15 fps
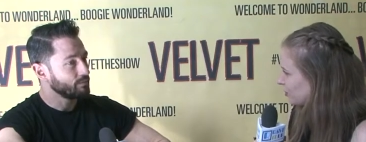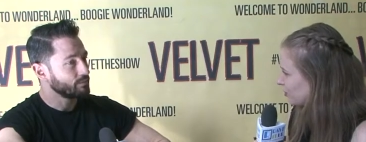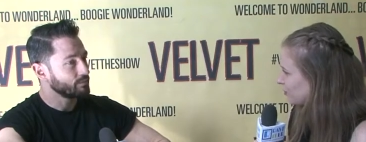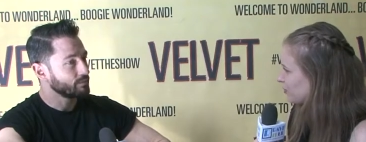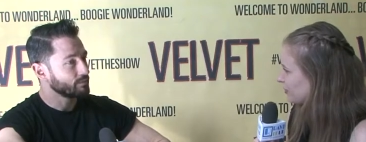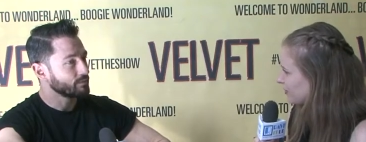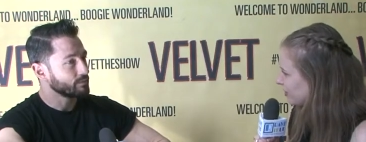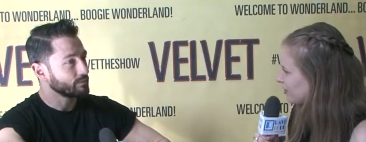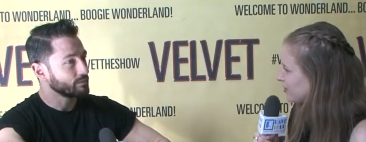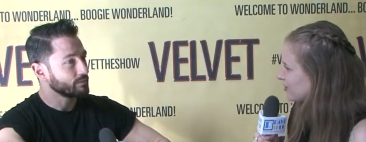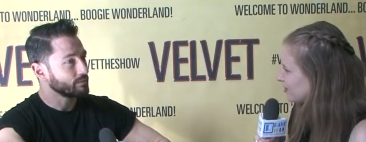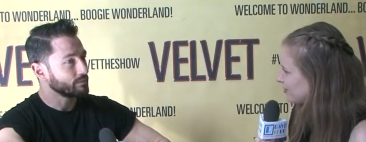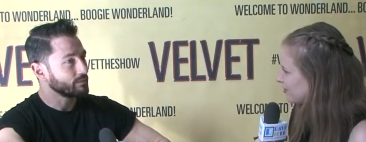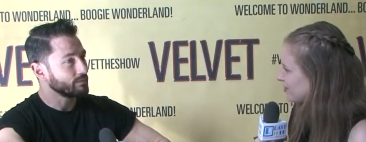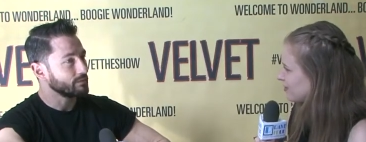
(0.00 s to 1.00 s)
Speaker 1: really big
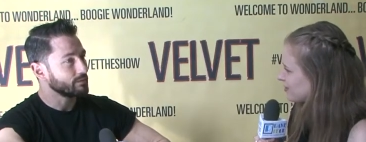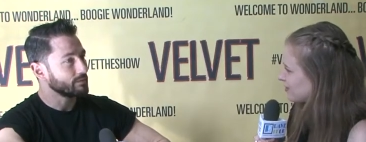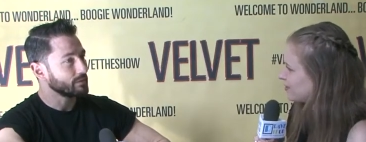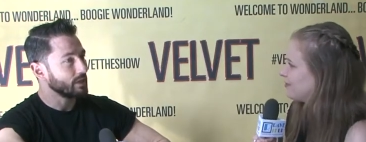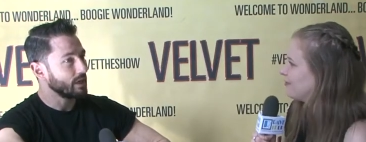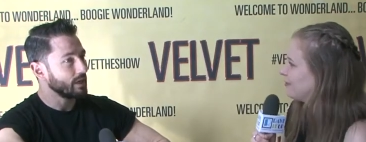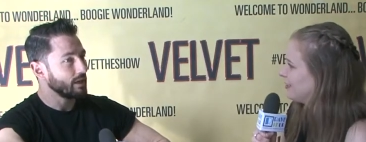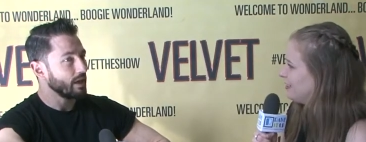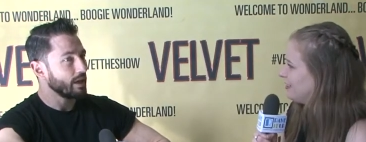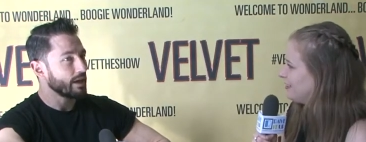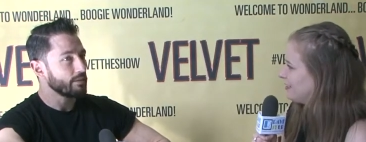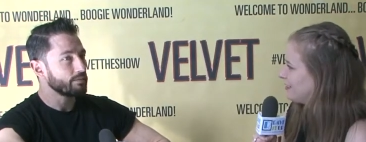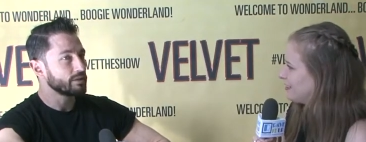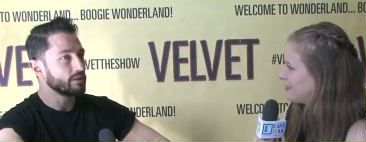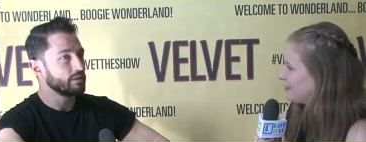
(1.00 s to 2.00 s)
lessons? And
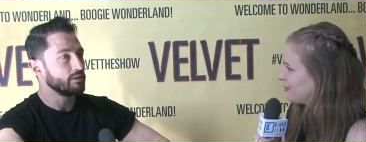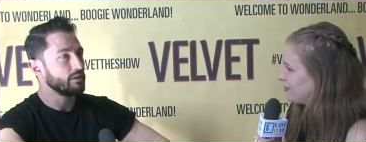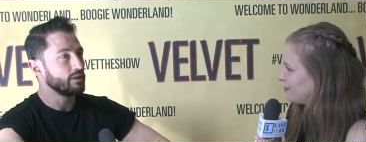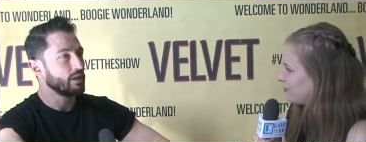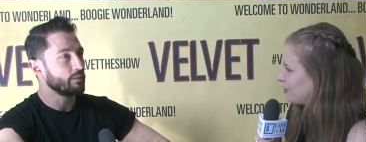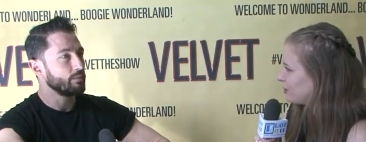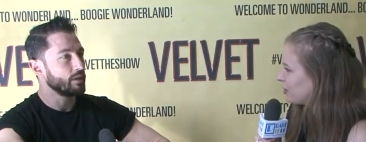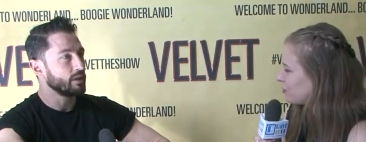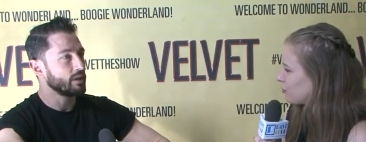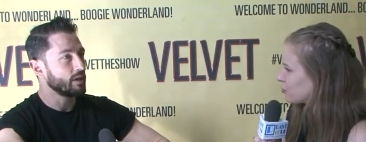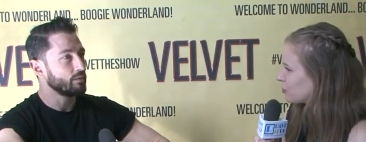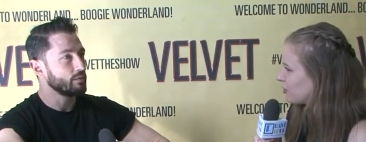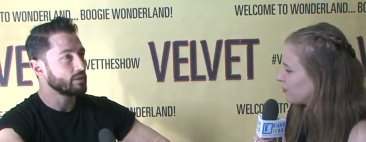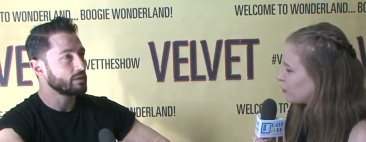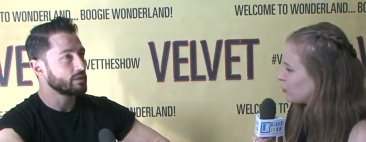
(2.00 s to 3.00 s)
yeah, absolutely.
Speaker 2: Being
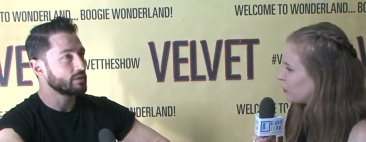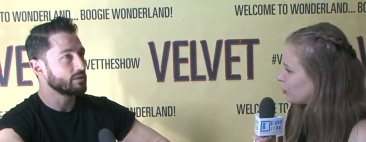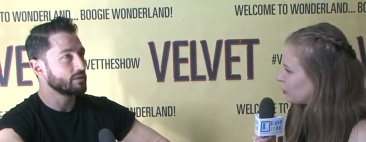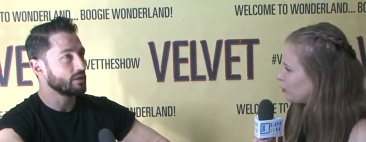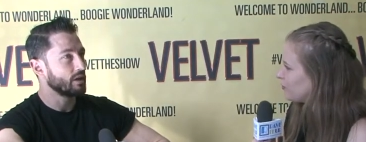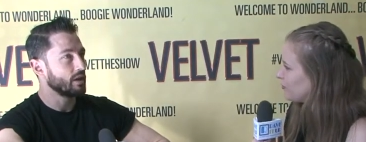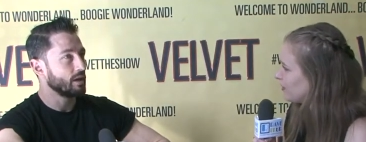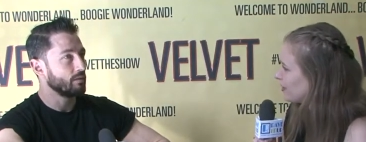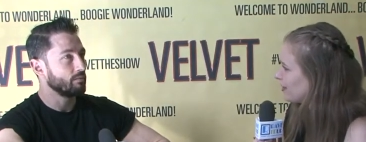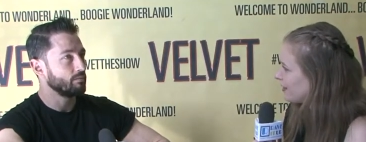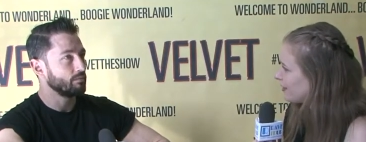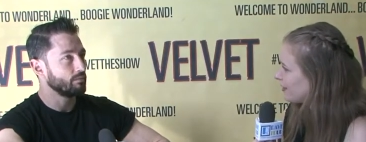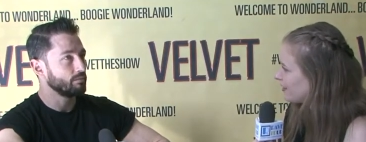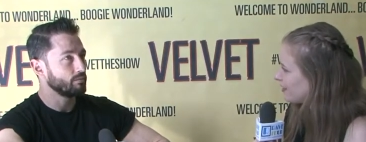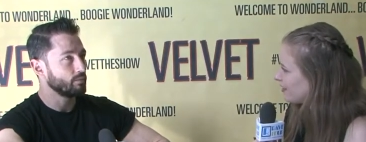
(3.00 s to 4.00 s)
able to travel the
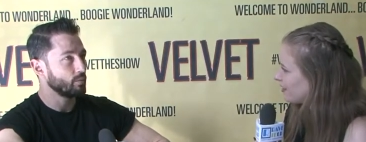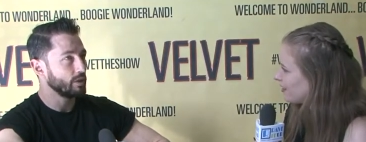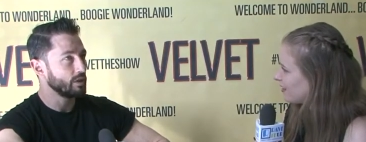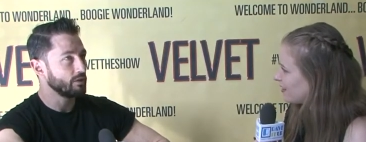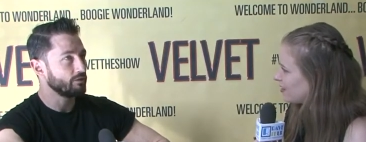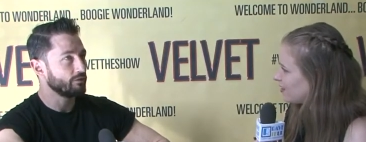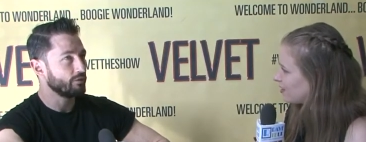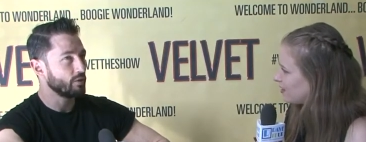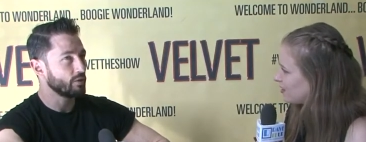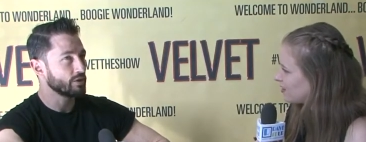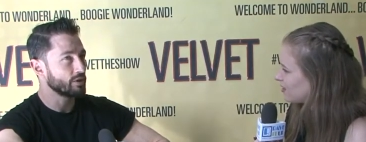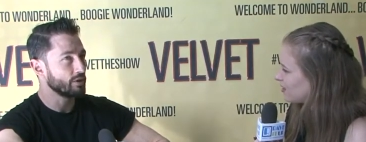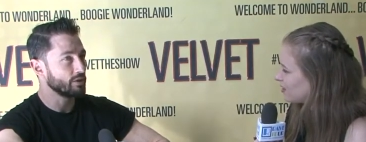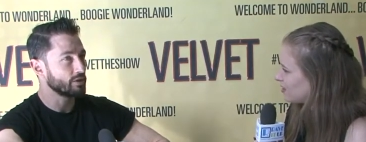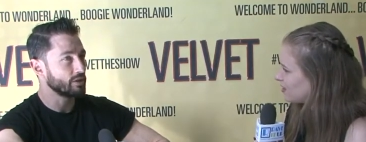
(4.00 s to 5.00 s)
world? We did
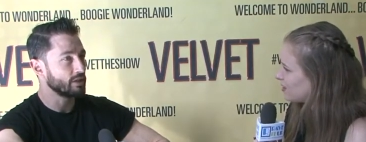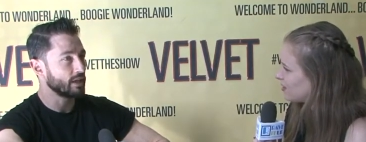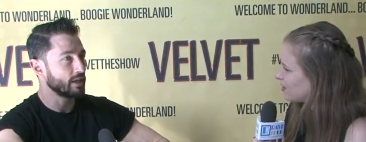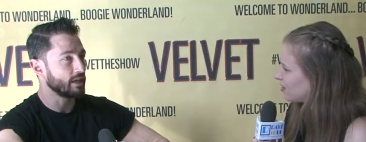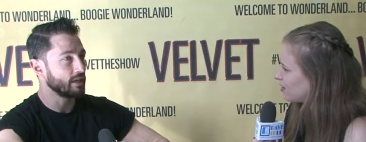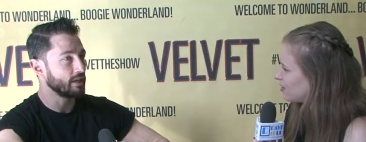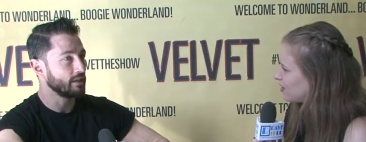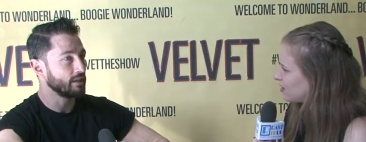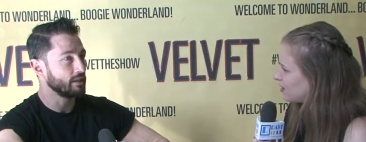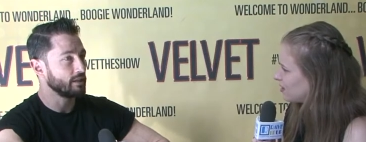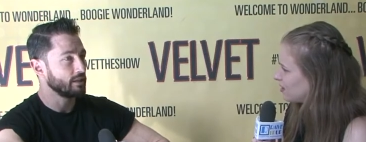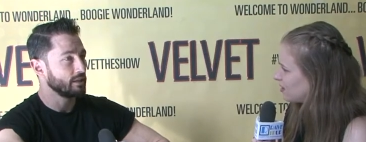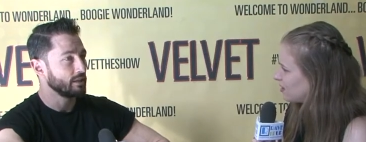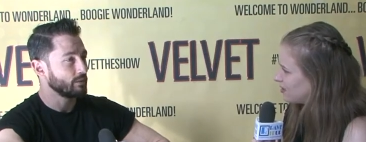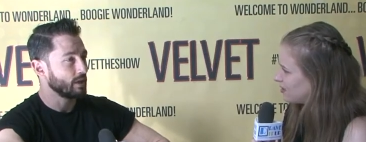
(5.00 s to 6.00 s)
4 shows a day,
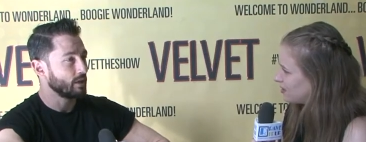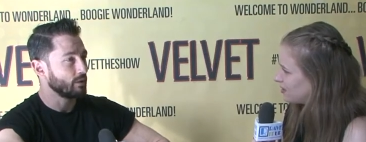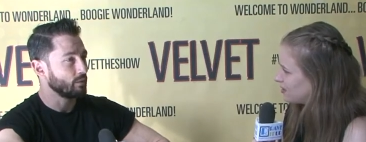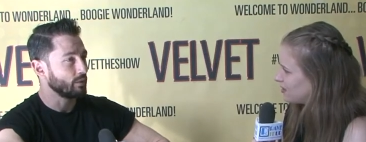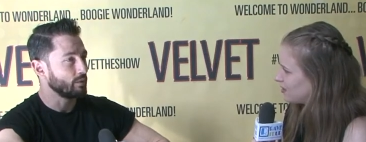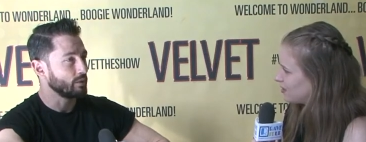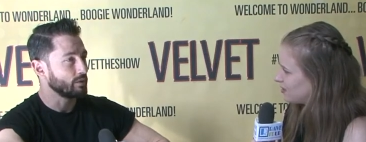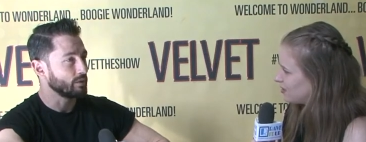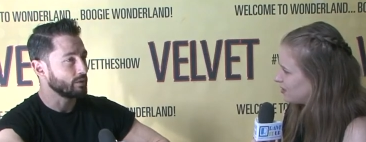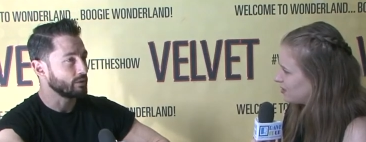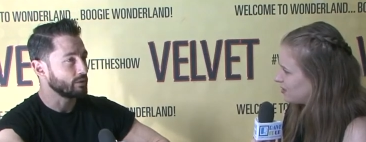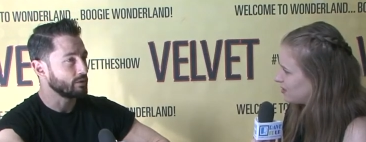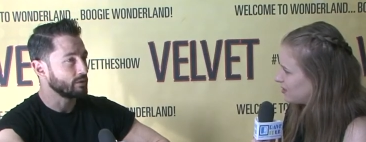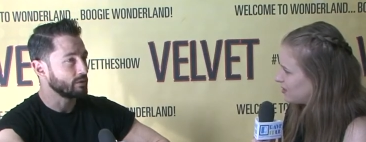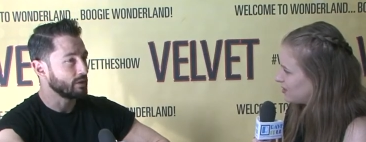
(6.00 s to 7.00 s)
and we would
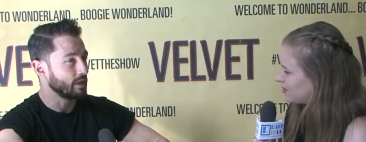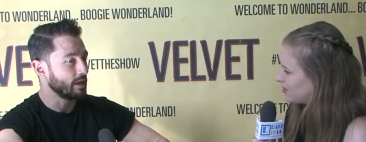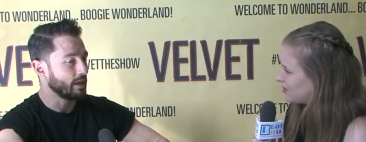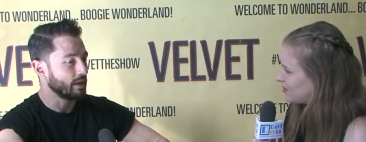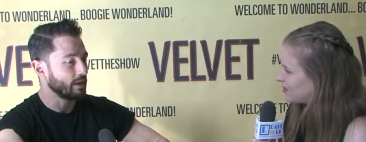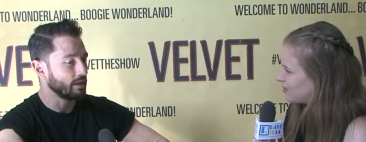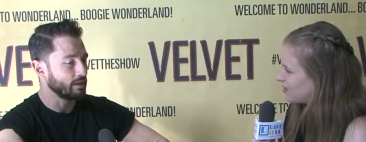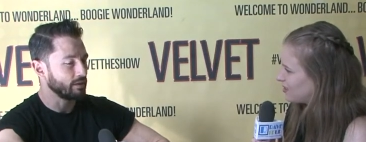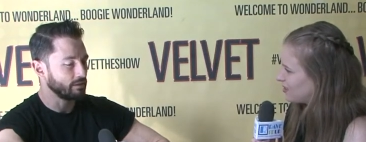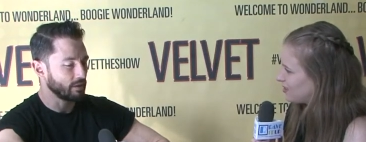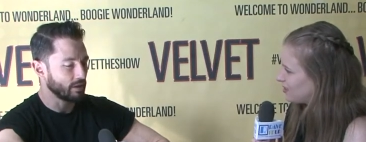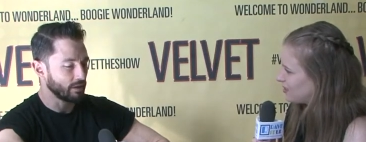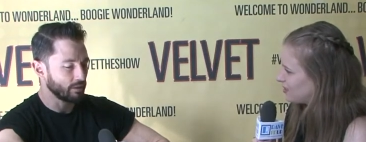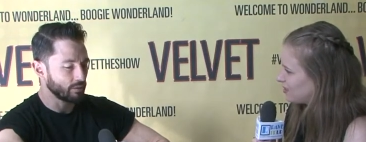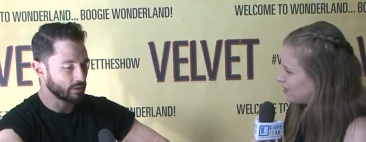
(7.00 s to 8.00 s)
do I
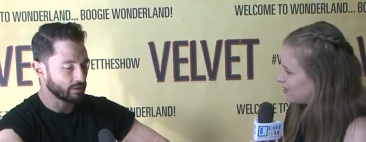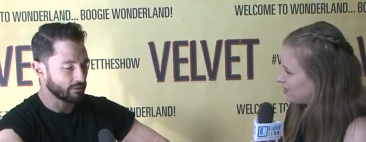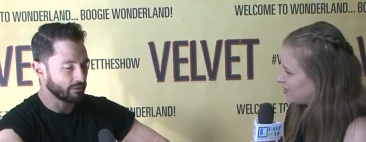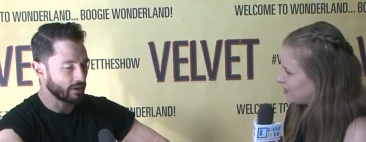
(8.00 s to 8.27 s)
think it was a